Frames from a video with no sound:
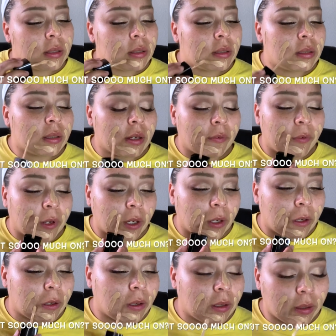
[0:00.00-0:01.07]

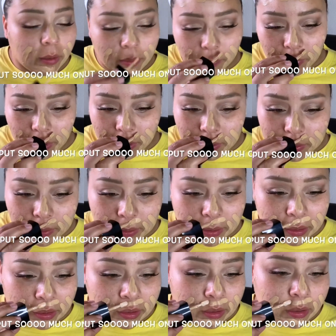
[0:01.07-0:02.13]
sniffing paint
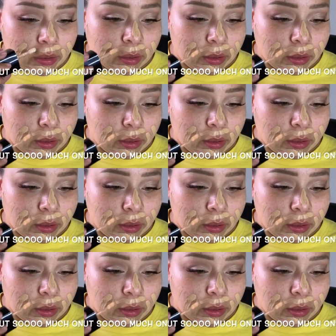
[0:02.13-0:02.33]
thinner.